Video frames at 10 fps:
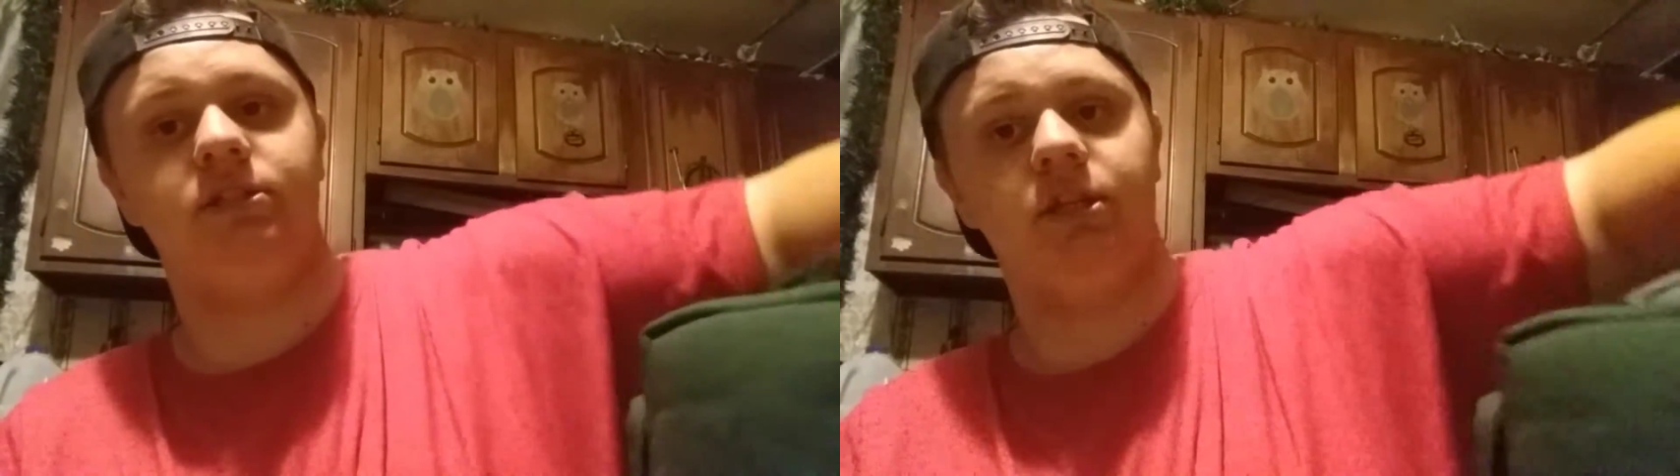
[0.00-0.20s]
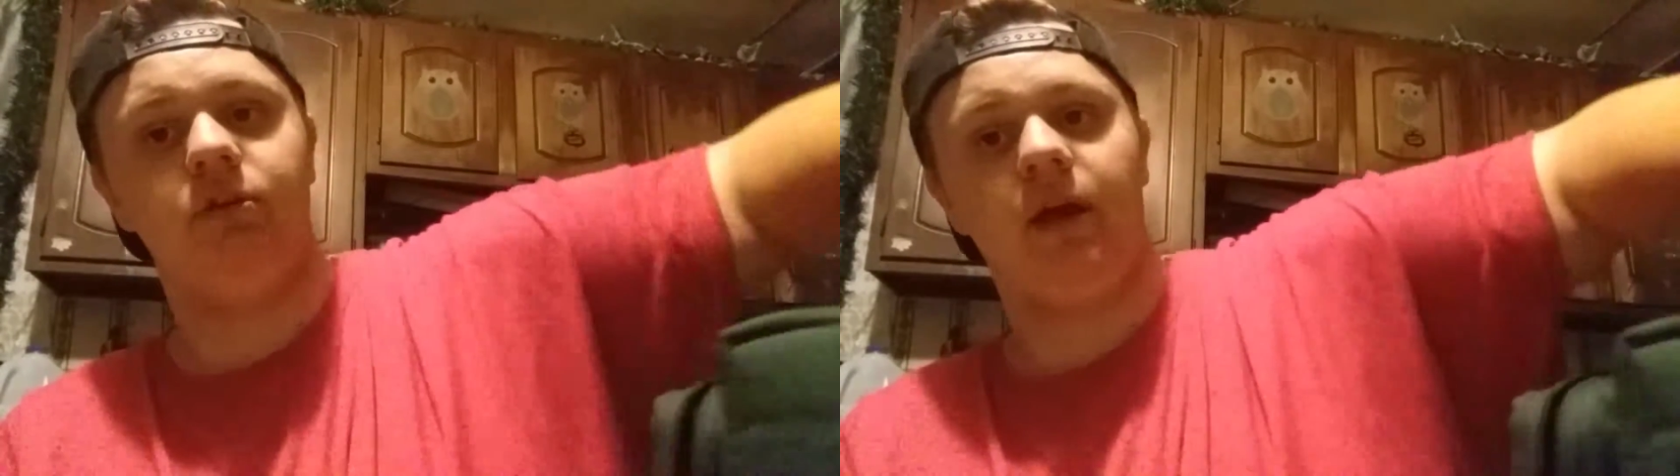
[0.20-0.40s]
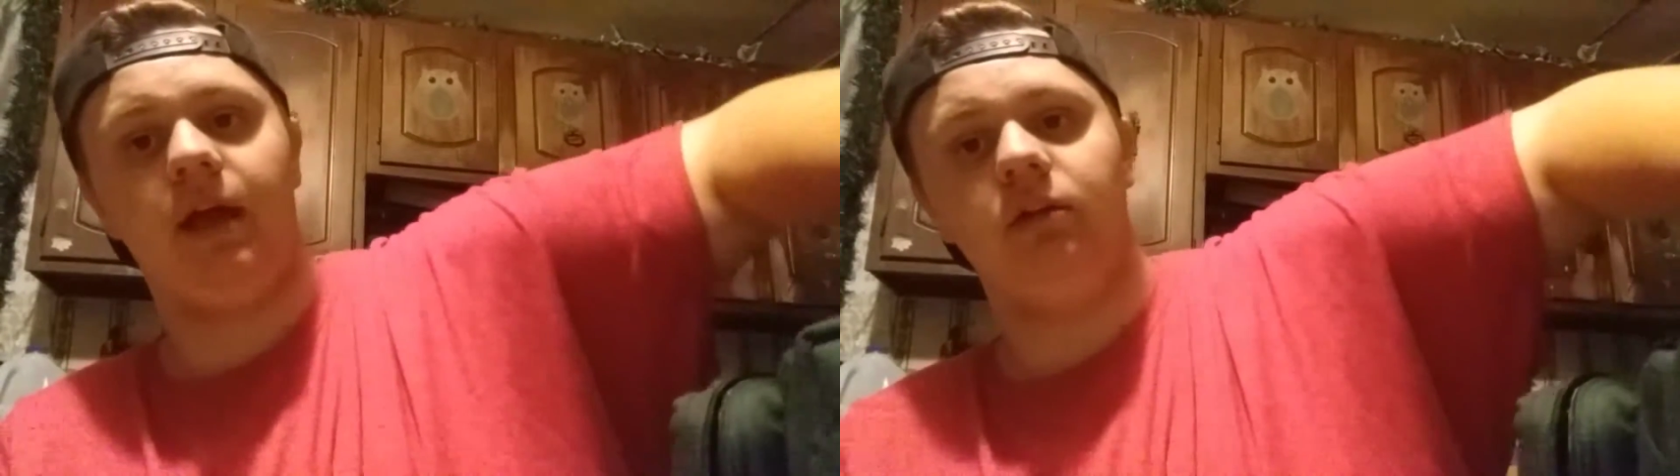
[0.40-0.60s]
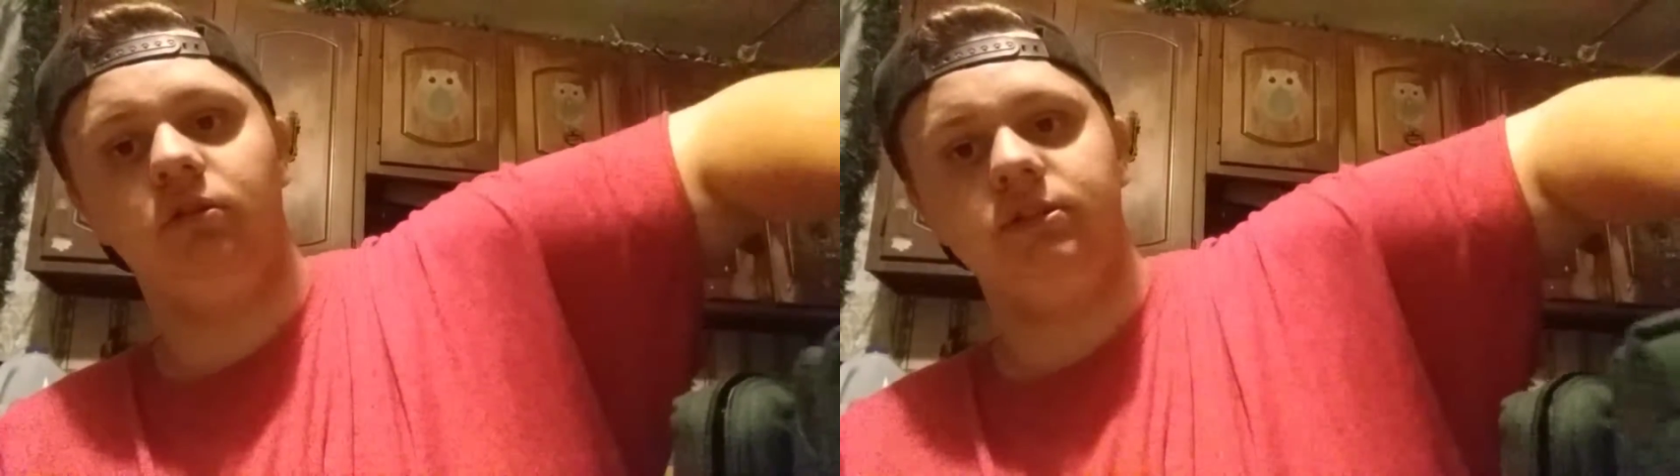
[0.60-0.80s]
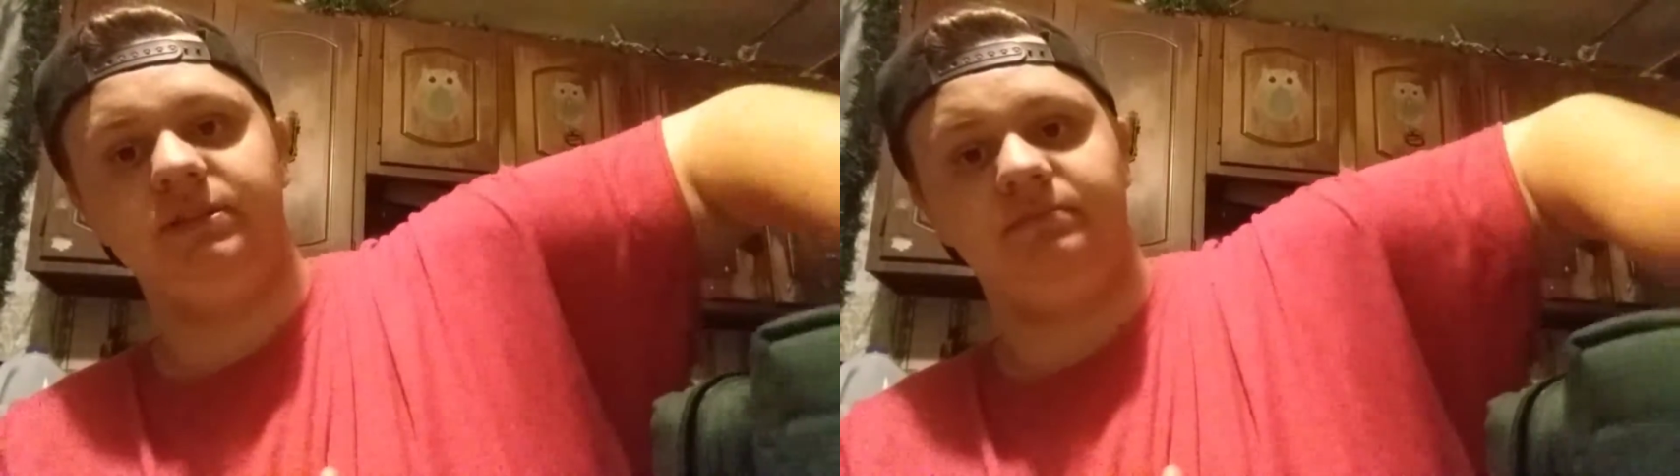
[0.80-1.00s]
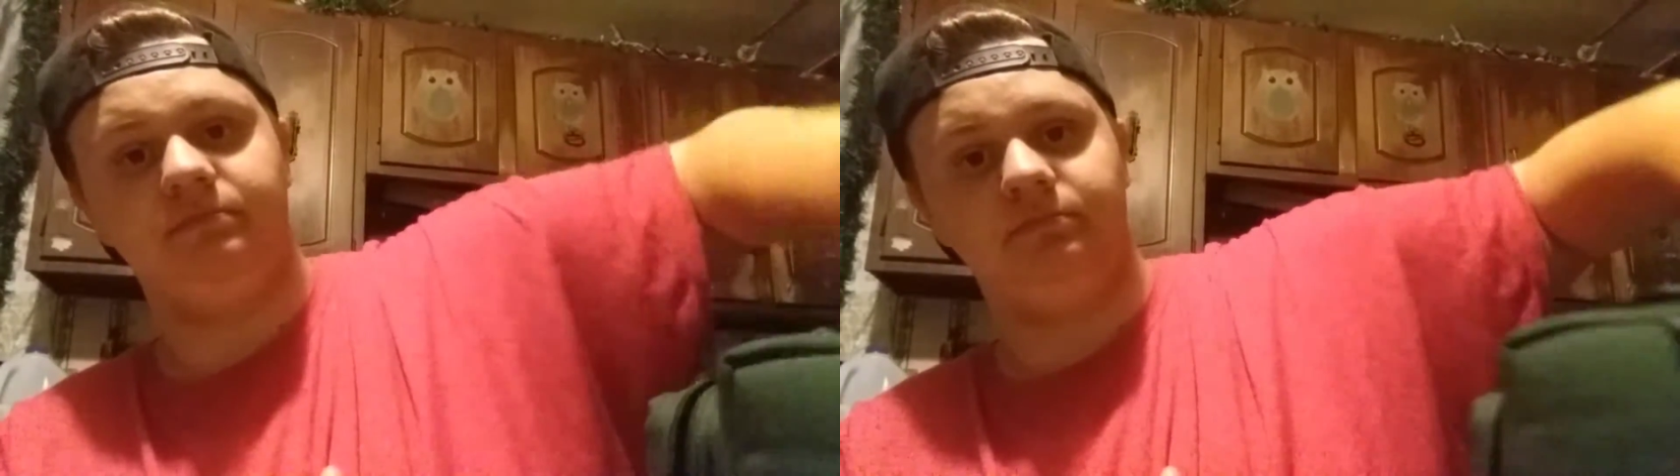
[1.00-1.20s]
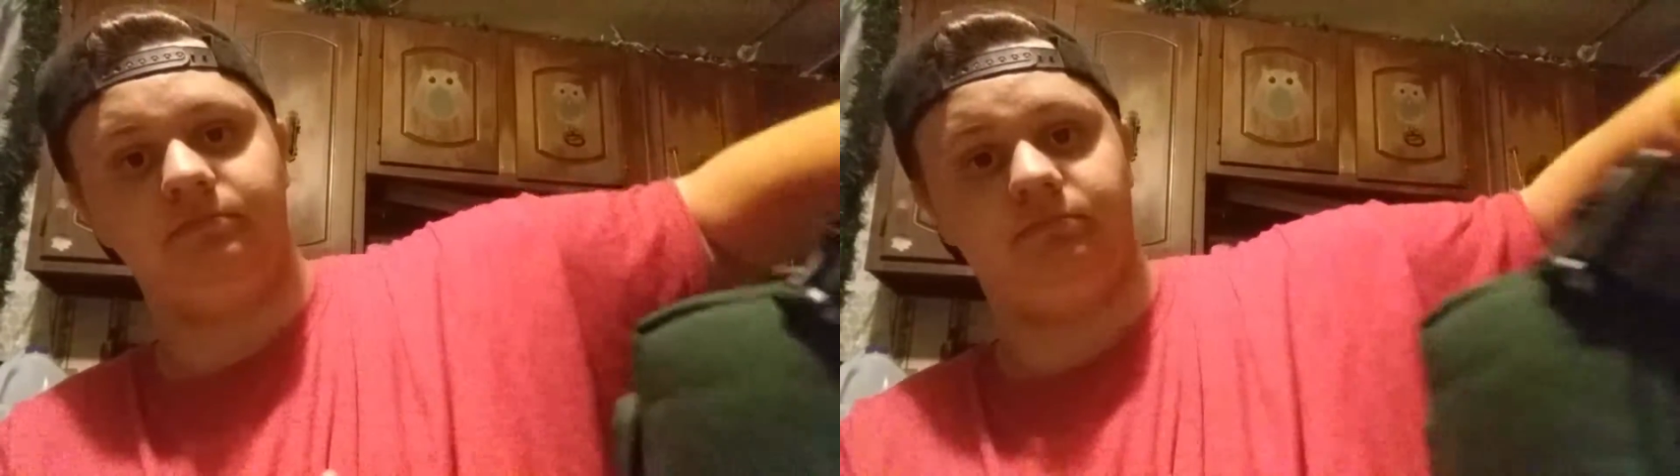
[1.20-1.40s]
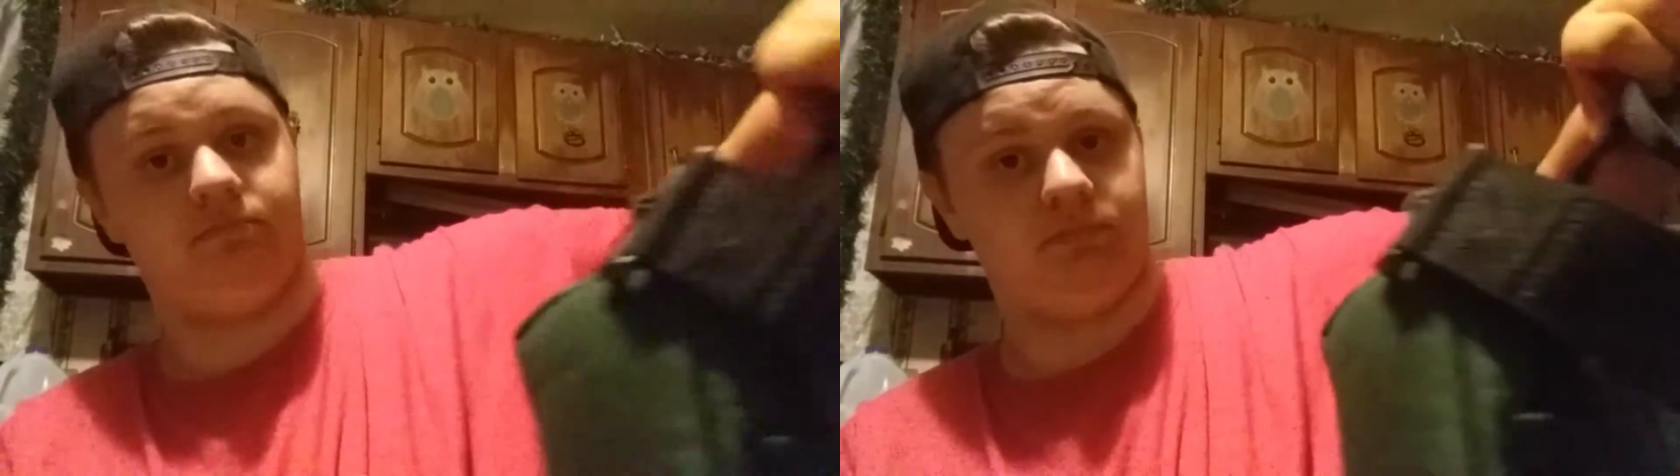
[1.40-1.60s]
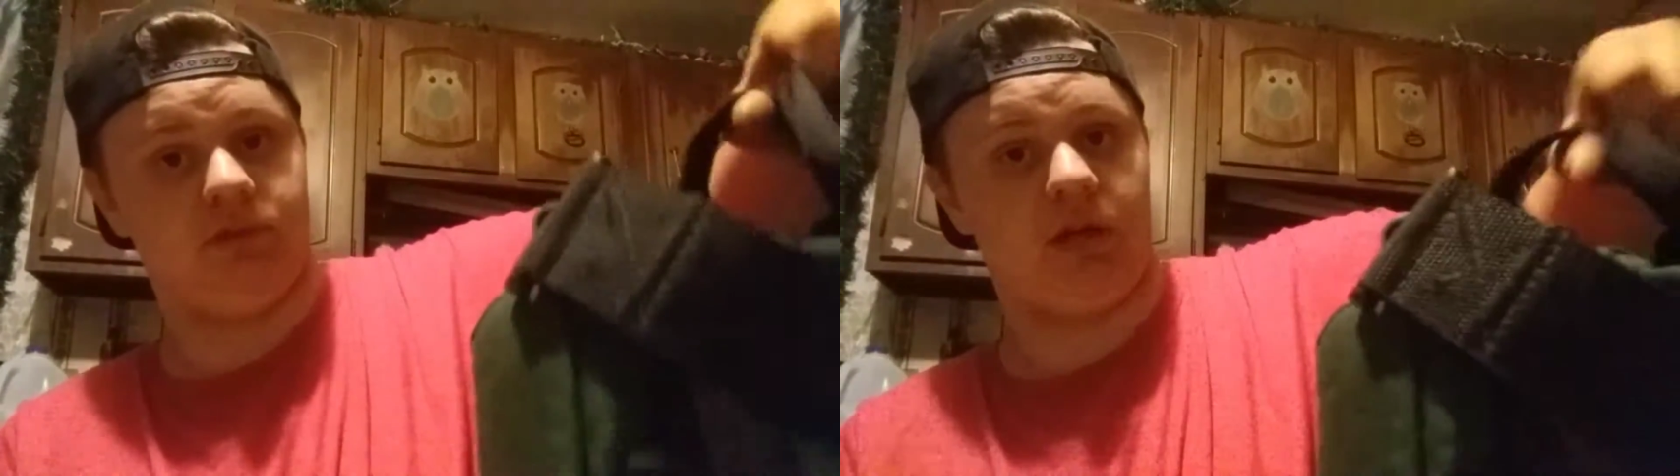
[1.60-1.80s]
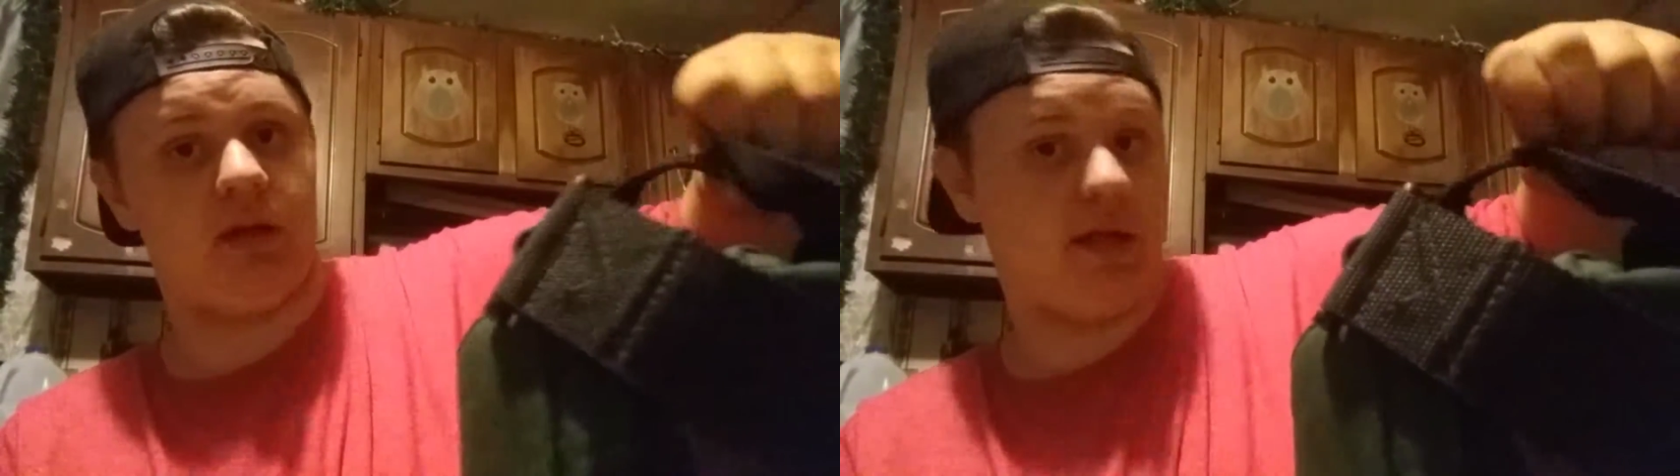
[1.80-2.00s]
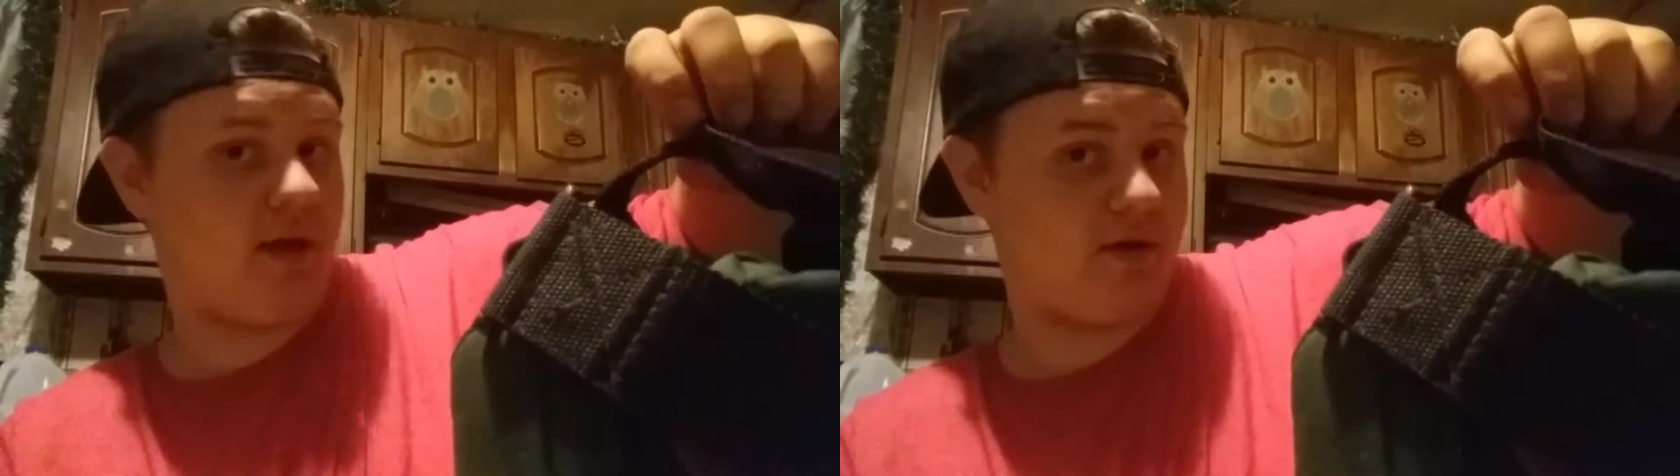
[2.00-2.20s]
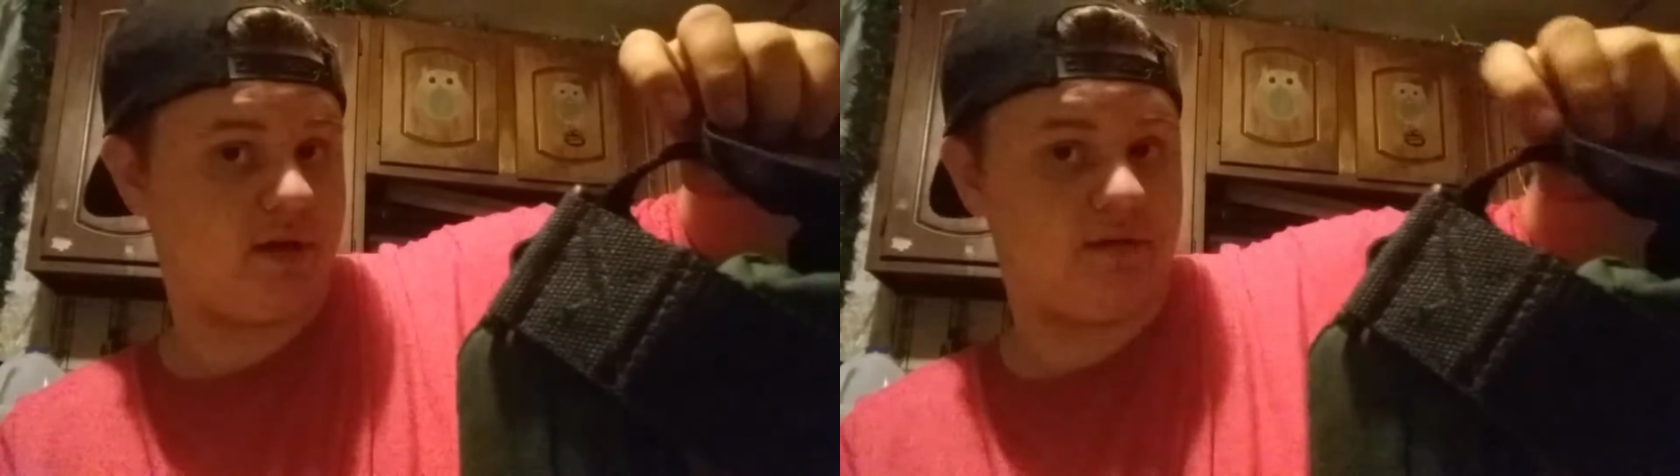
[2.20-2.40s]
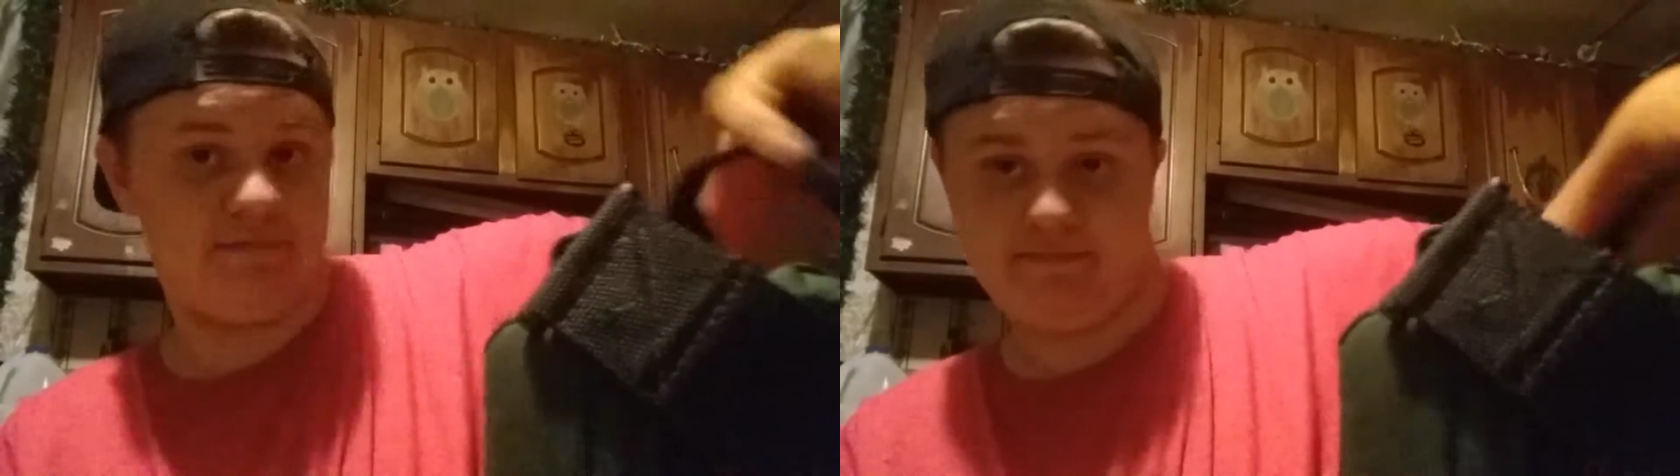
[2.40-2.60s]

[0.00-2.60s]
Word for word: two handles, and I'll carry it.